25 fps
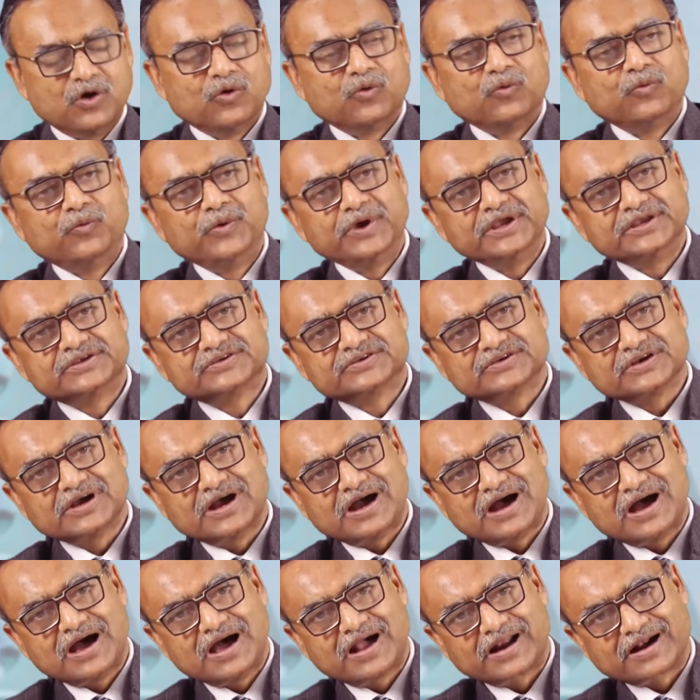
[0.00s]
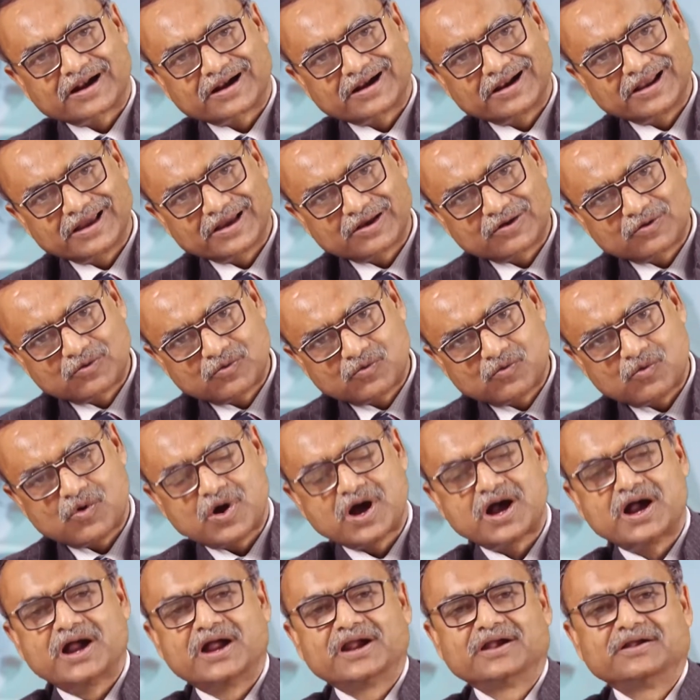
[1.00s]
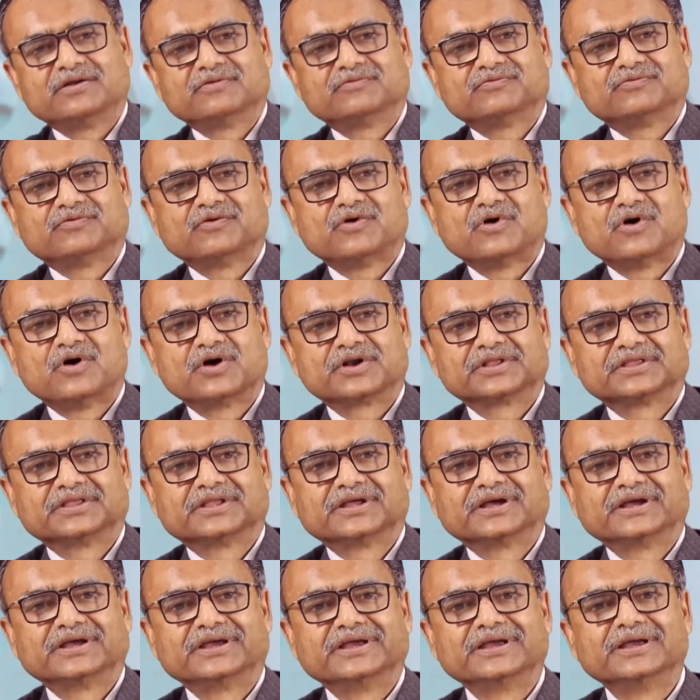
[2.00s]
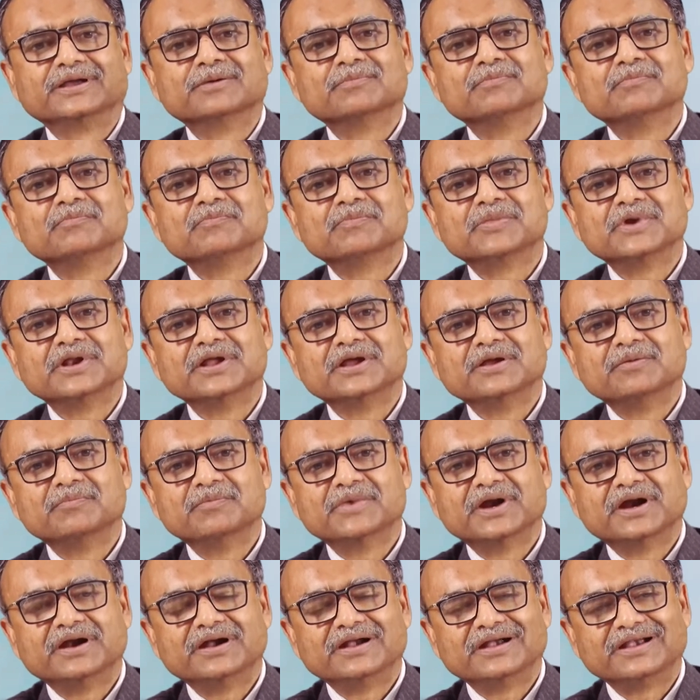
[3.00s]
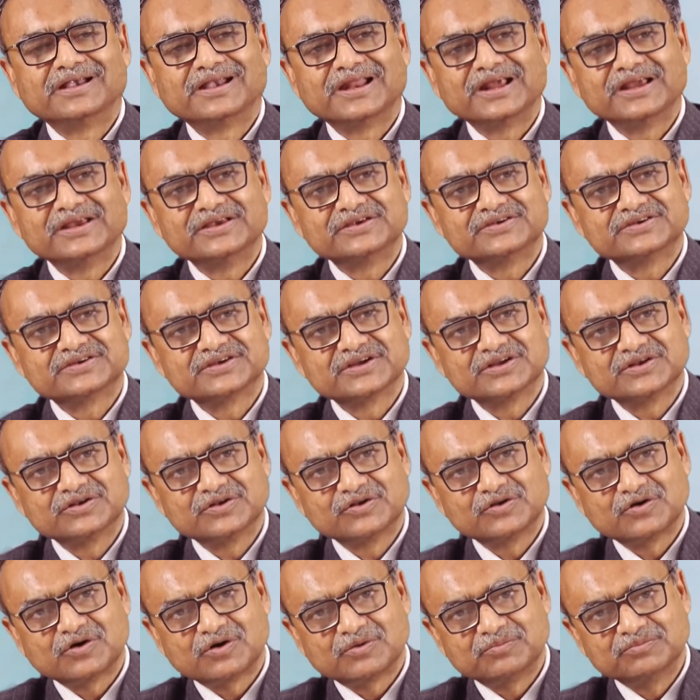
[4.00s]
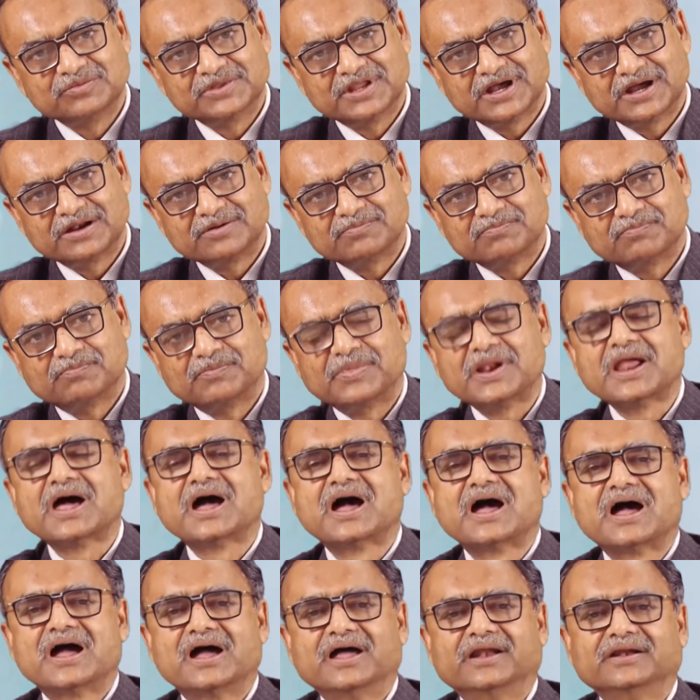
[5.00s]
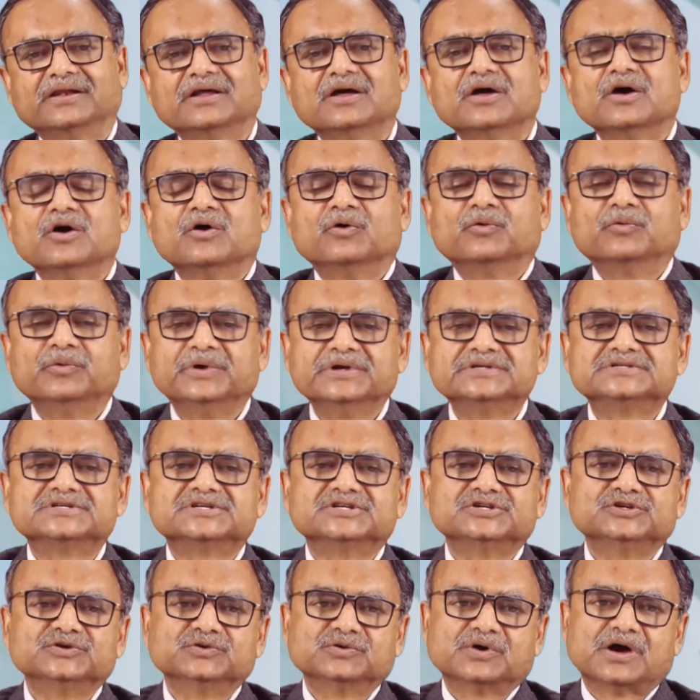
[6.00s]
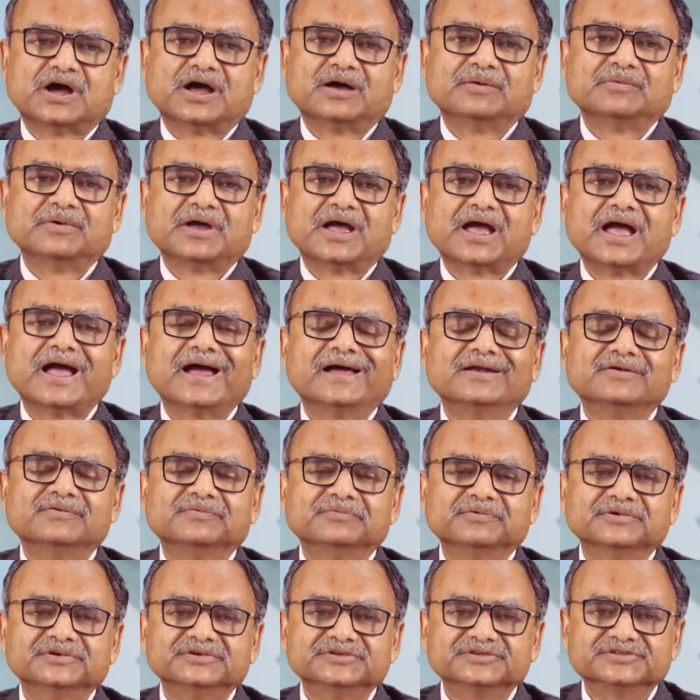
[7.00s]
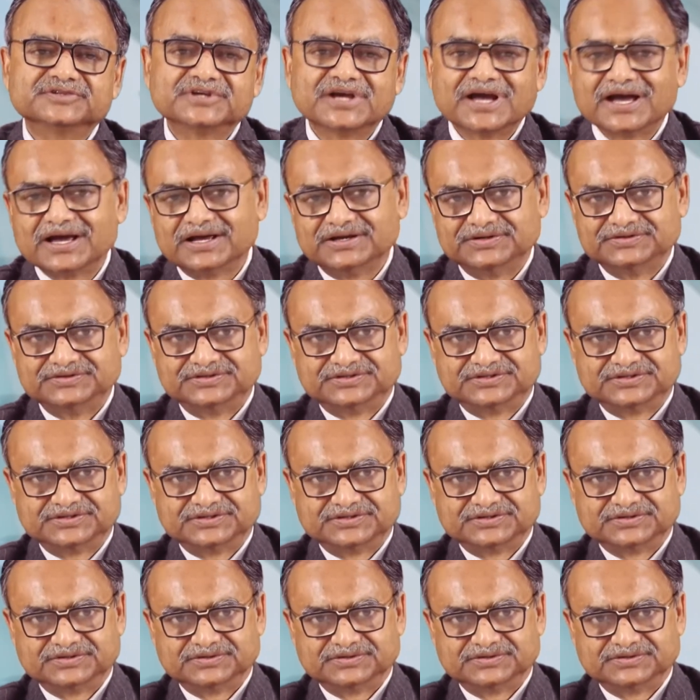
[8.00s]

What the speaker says: which are required for the implementation of that plan which you have envisaged.